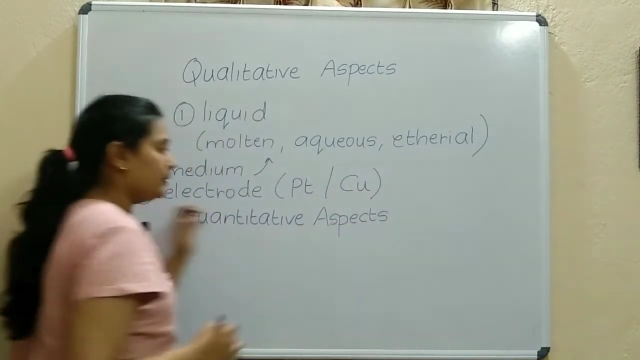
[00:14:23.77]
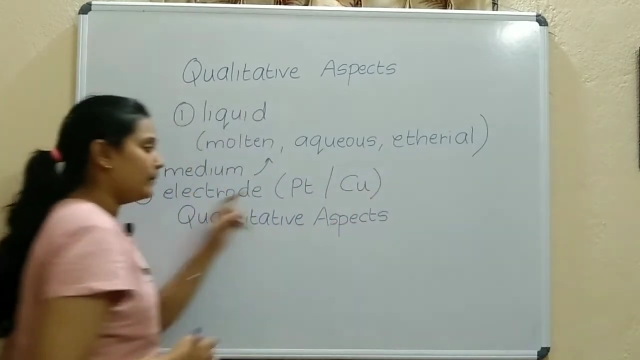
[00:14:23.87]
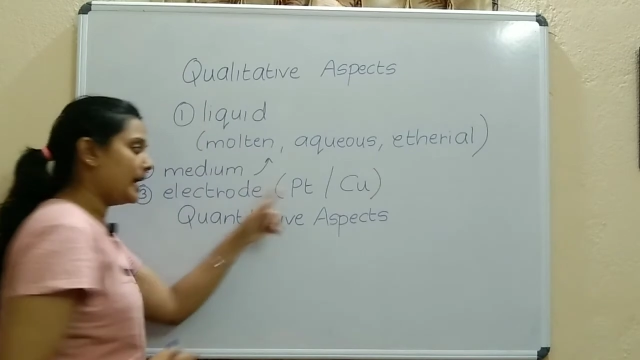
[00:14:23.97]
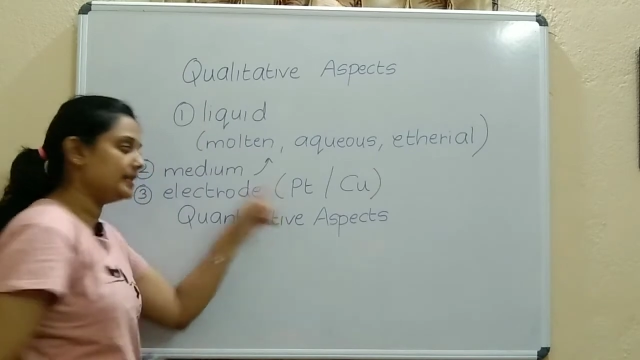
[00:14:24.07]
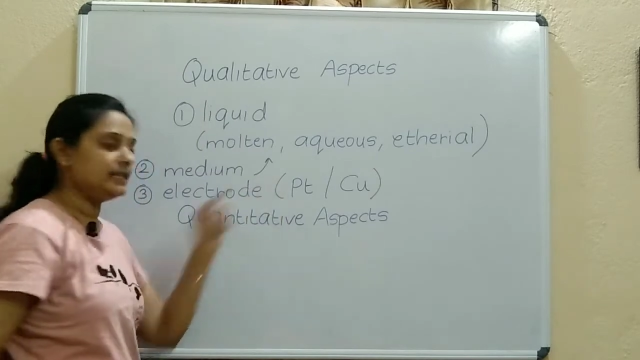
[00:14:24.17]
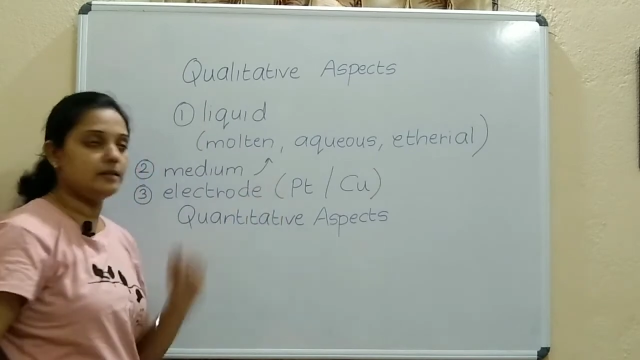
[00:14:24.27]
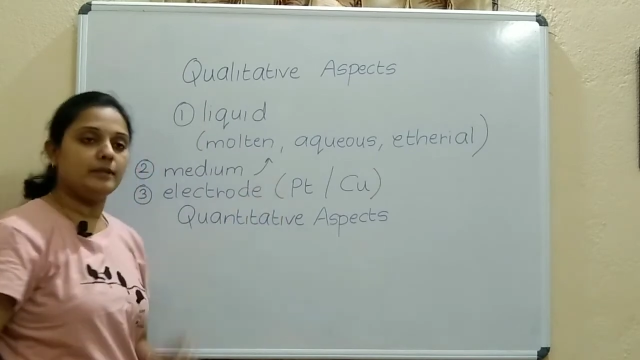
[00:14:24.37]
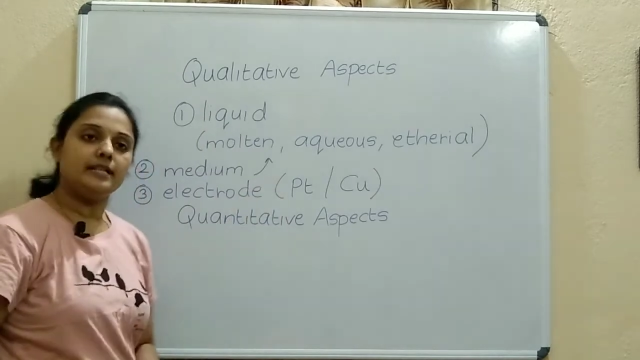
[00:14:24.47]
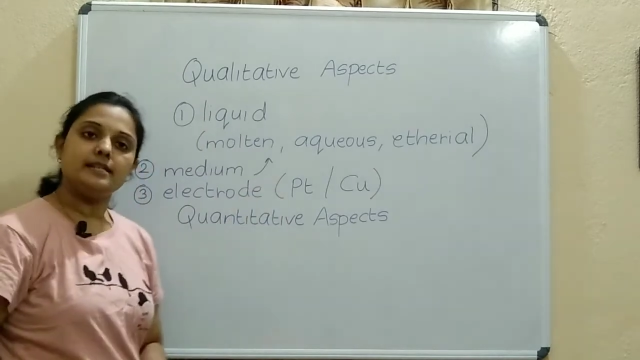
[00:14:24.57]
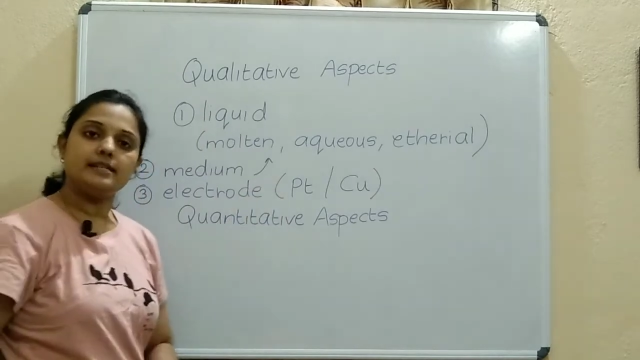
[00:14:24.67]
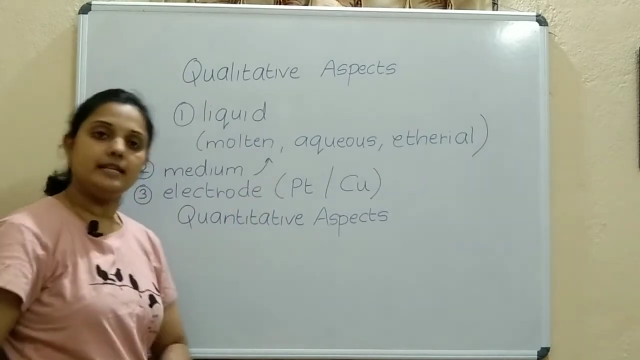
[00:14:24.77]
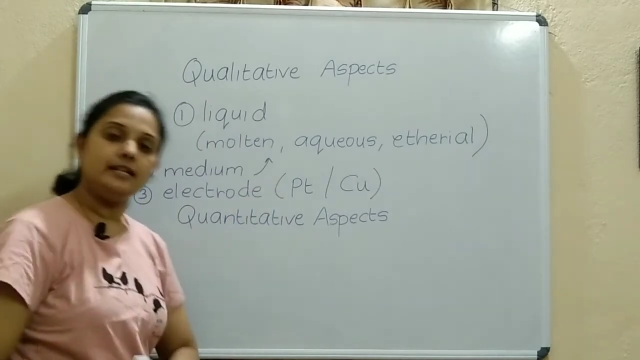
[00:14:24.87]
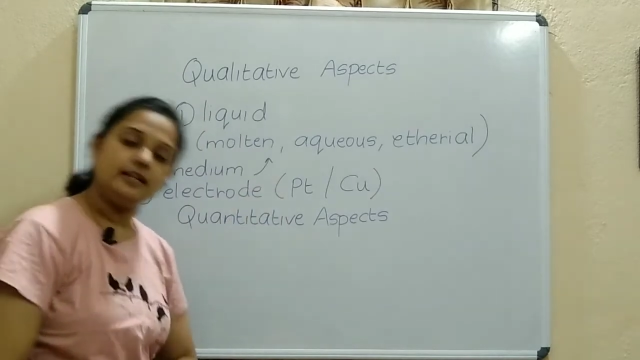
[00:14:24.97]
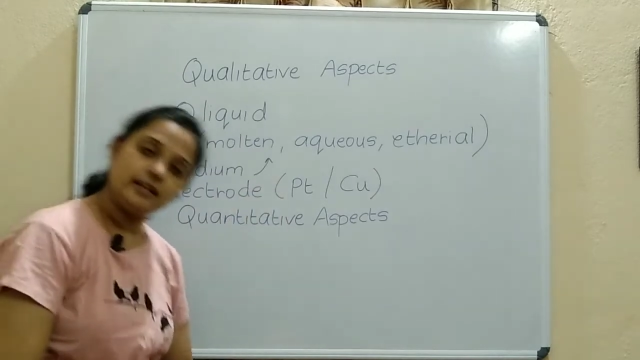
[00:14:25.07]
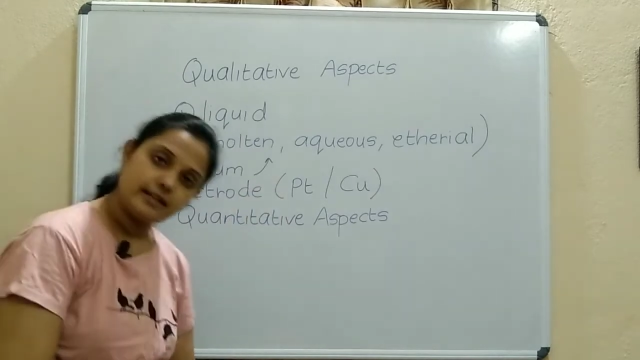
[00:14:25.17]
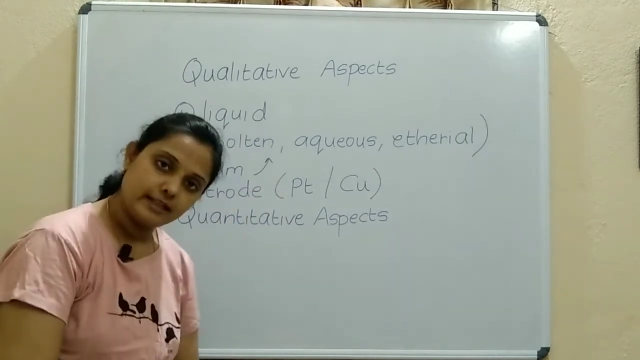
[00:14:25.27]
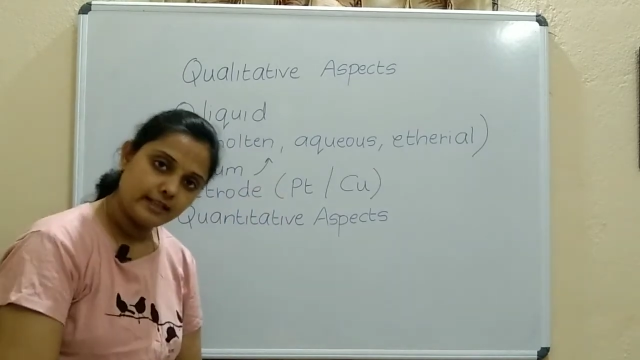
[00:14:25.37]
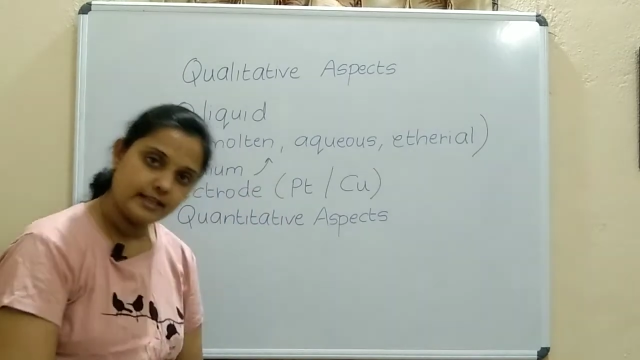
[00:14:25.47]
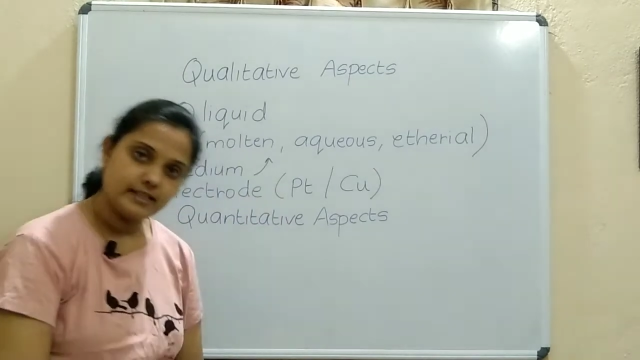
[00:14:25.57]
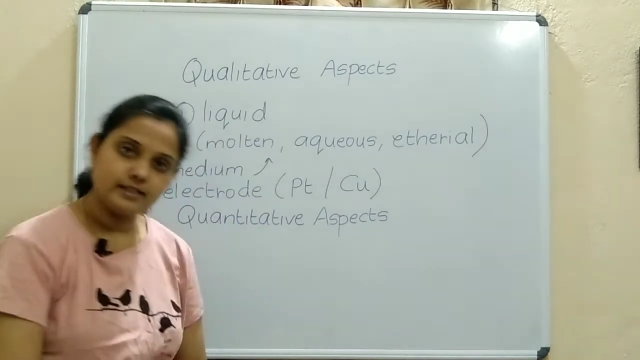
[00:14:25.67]
Platinum, it is inert
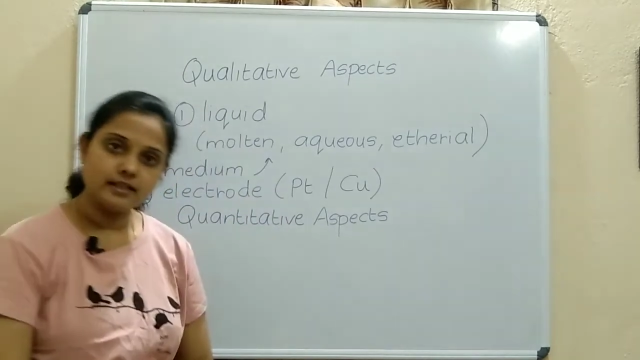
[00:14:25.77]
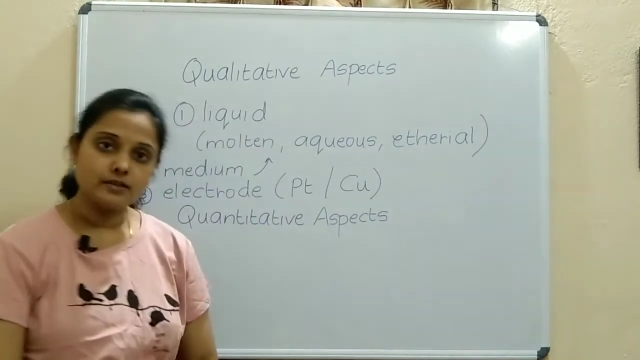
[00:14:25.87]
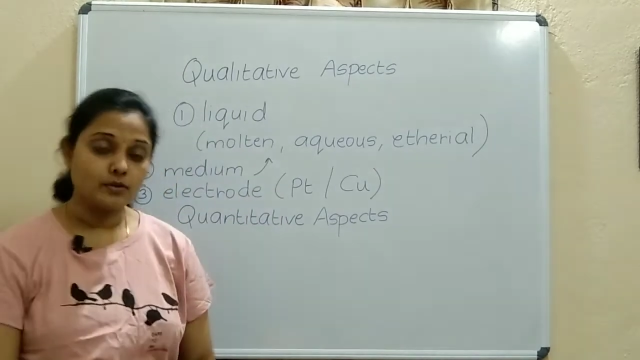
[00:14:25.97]
in nature,